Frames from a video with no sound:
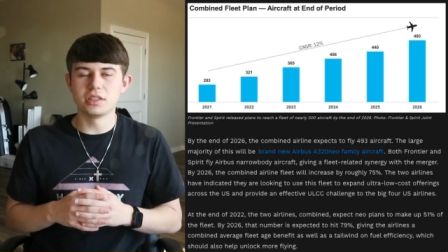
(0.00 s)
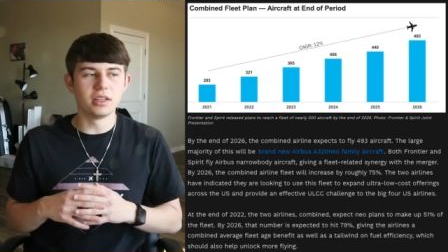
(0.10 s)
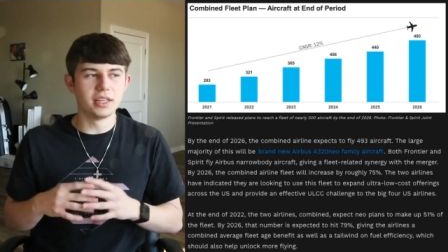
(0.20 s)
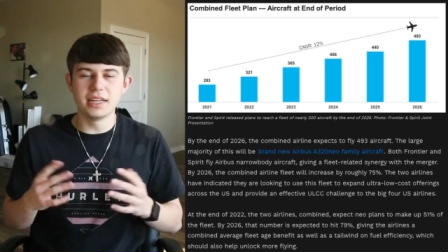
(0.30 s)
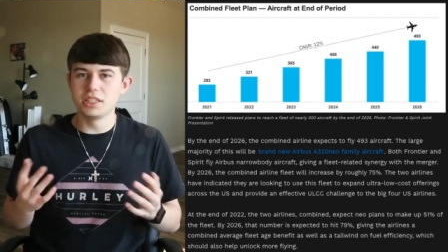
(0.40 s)
the
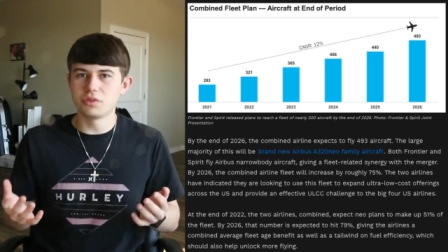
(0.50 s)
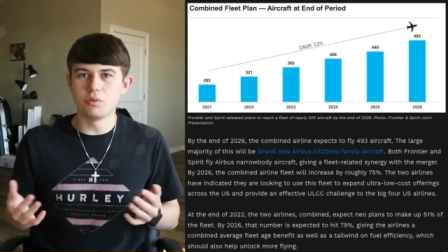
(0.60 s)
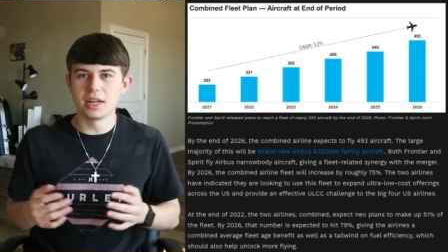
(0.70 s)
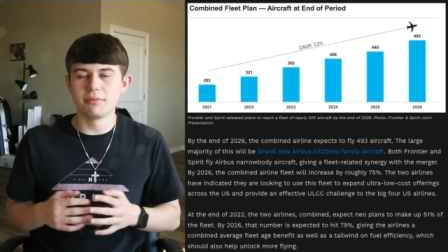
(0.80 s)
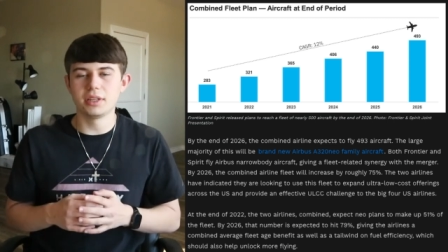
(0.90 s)
latest
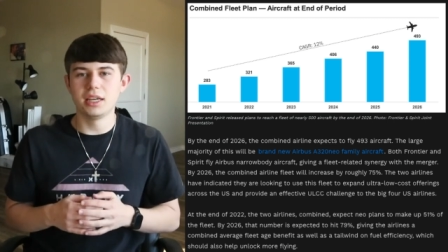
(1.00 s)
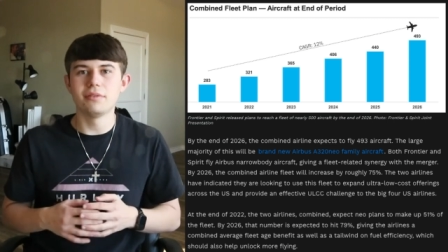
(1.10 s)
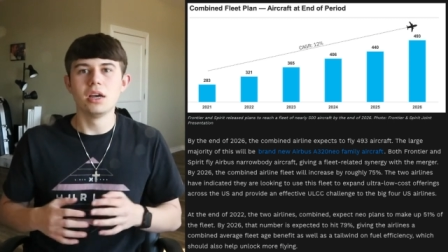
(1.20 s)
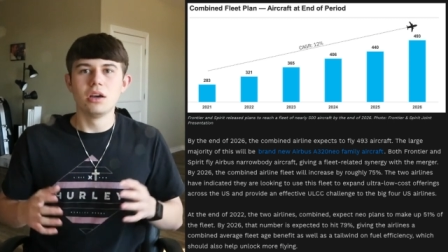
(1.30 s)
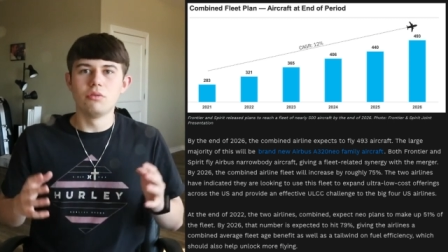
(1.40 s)
one I
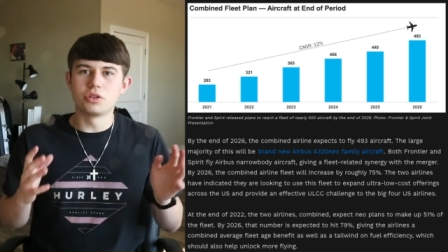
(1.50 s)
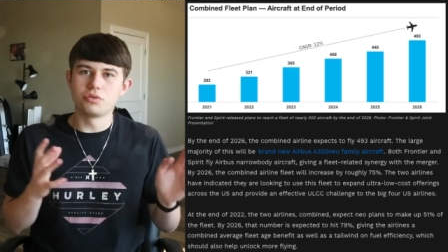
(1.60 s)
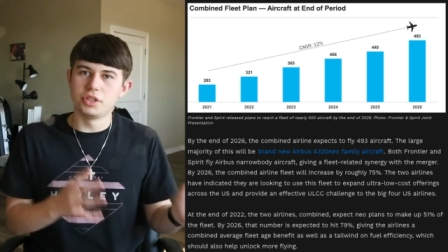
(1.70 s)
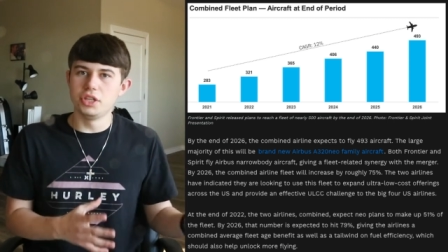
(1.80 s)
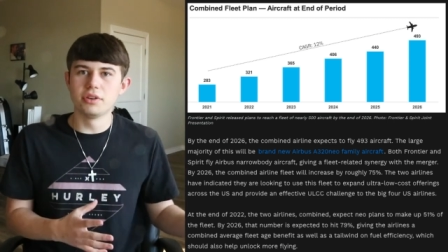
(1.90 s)
believe, which
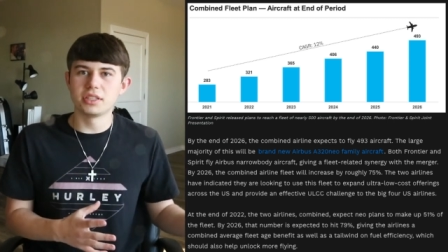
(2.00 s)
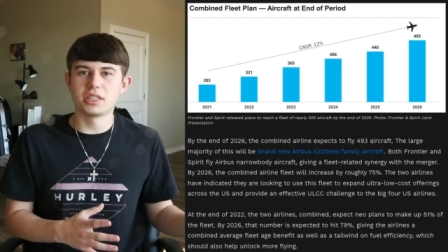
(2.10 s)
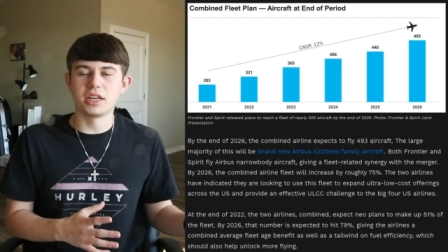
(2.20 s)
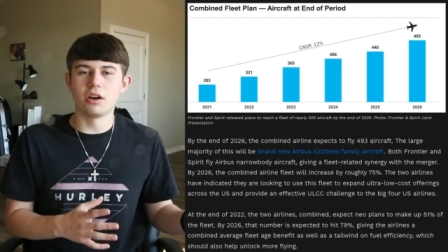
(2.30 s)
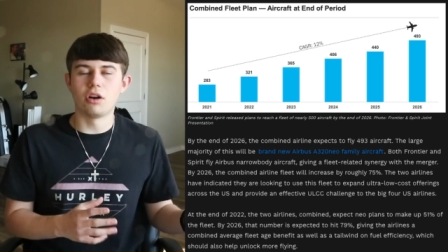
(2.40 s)
was
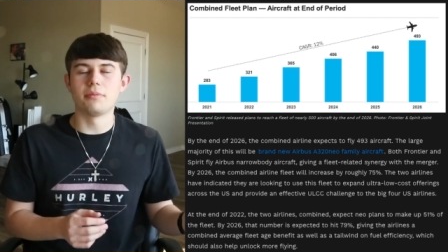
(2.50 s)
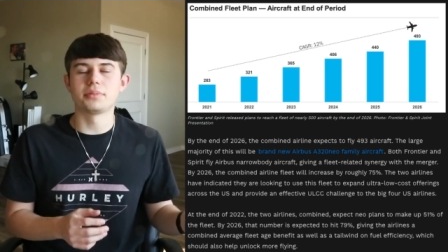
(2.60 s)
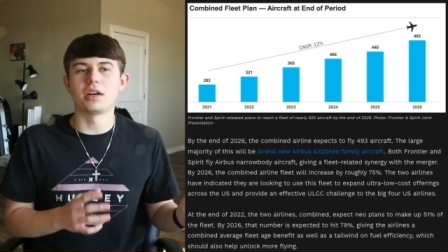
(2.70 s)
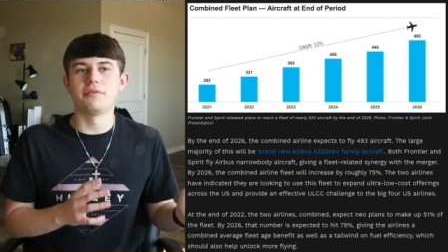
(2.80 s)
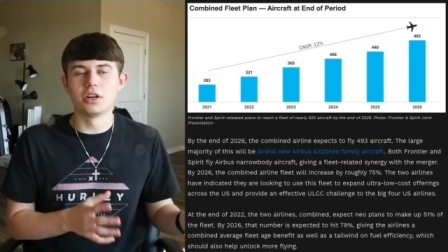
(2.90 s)

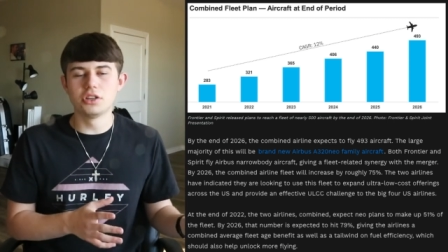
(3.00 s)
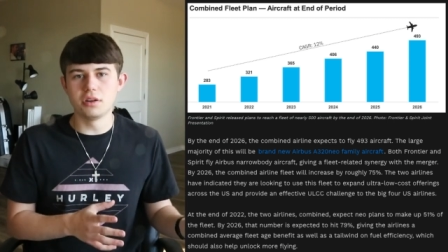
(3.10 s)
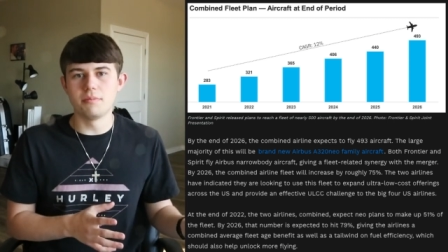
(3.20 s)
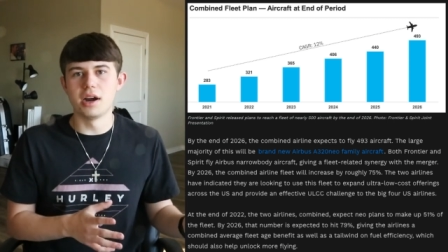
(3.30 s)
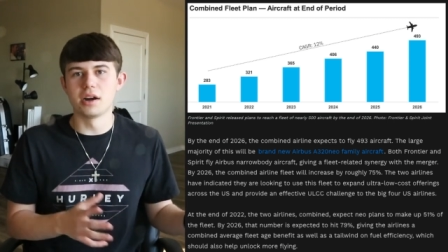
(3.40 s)

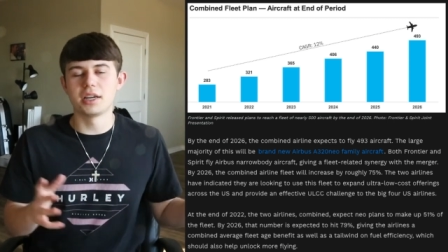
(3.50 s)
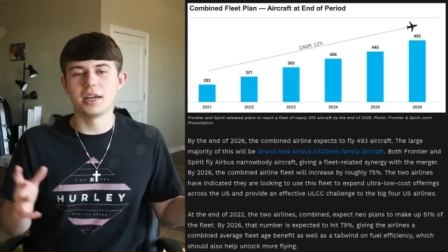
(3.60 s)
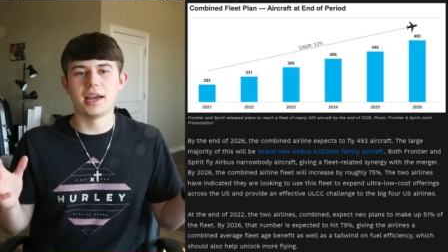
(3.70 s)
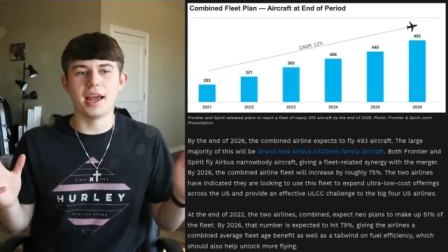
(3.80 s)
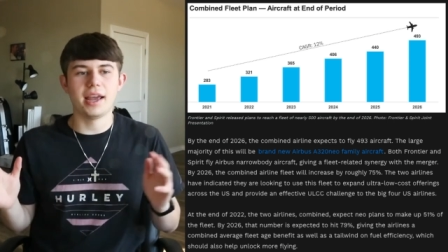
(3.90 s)
Virgin
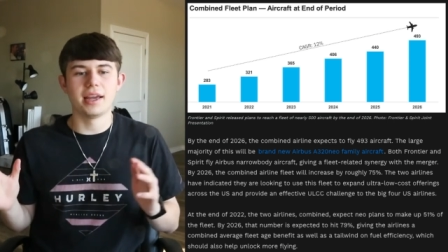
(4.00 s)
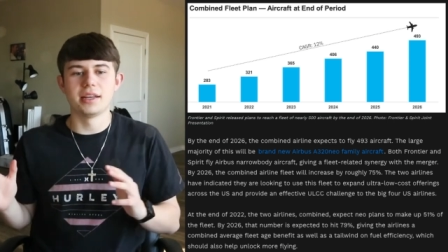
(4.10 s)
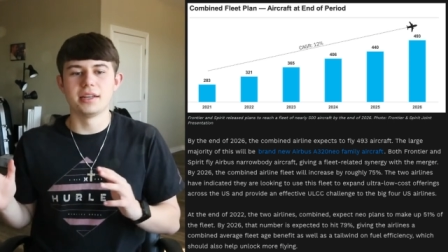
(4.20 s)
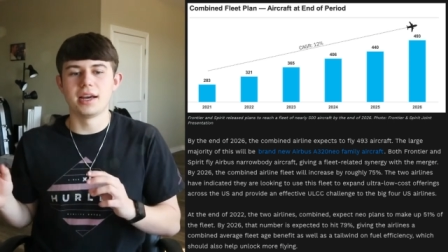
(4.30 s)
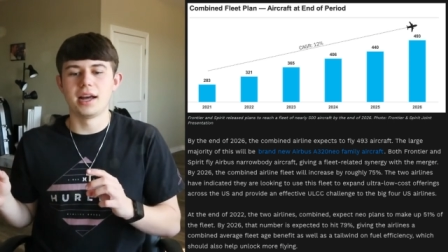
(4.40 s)
America
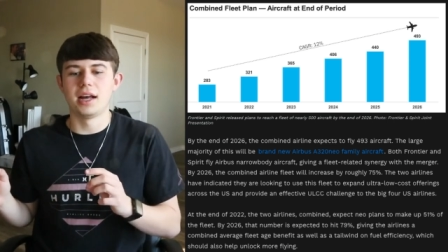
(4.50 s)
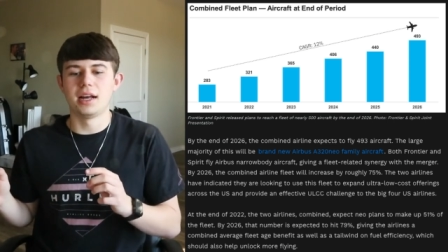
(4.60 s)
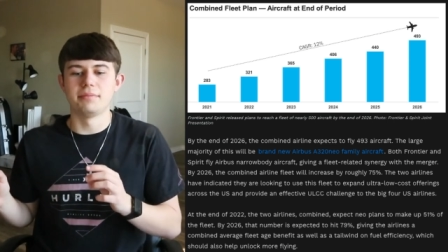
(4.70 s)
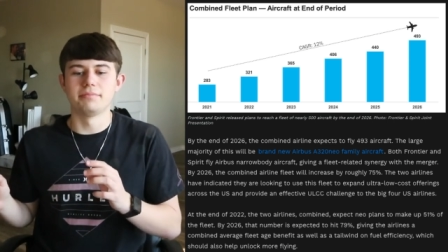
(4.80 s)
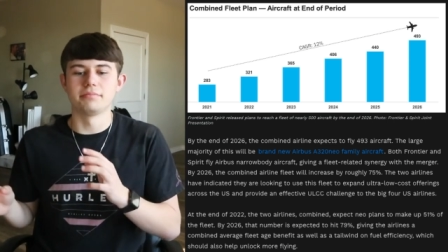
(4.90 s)
and
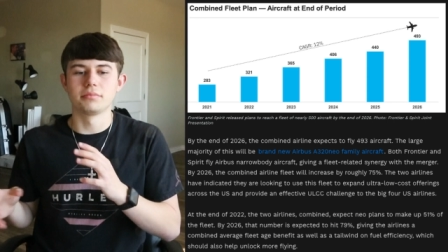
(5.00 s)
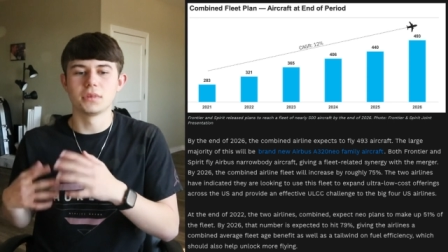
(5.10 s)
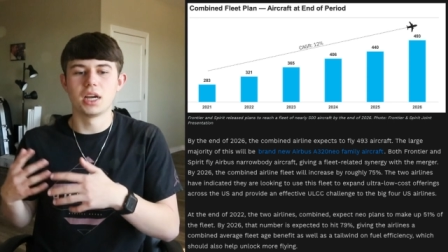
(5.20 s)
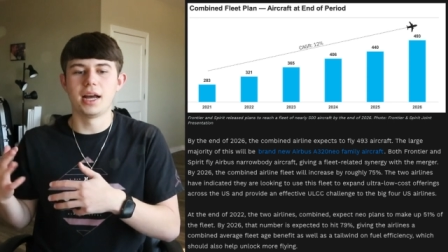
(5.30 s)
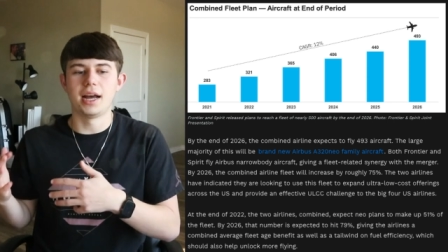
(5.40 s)

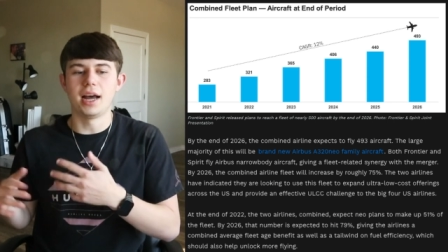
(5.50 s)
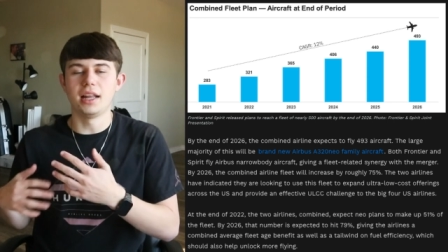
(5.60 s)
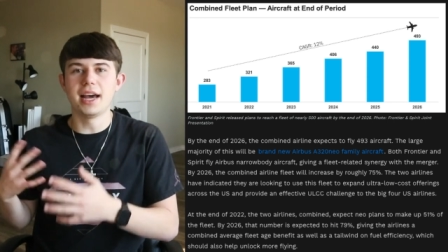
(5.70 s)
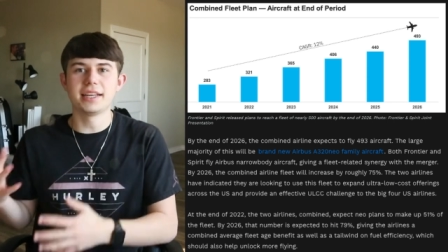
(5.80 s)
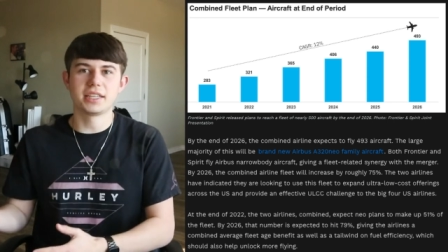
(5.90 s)

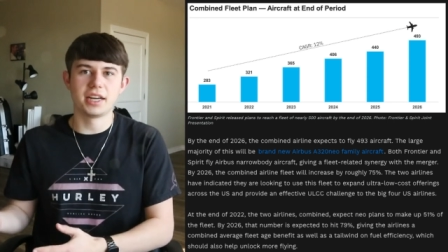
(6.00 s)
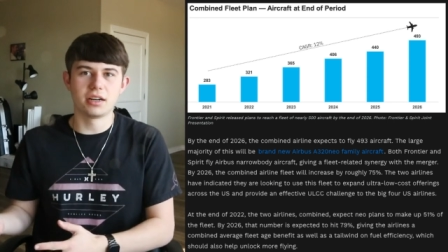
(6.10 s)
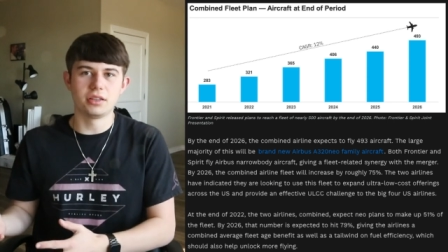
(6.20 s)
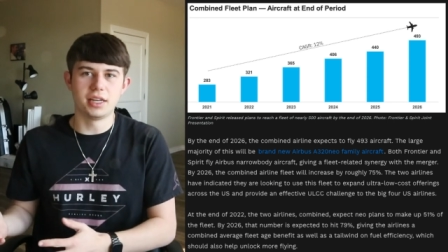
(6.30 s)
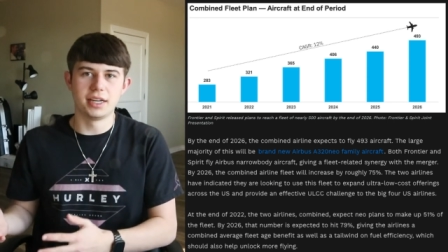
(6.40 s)
Alaska
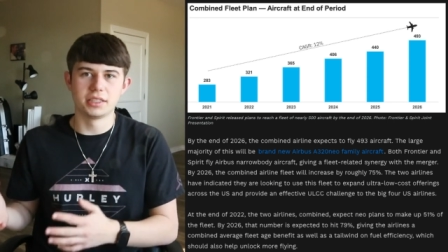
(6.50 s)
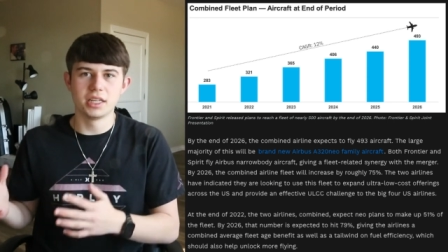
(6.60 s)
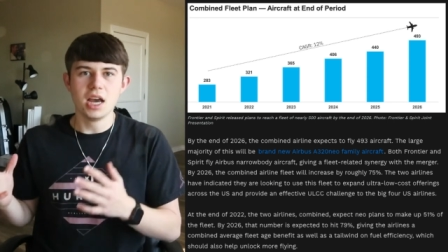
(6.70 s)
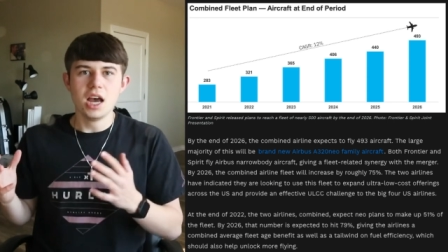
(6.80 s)
Airlines.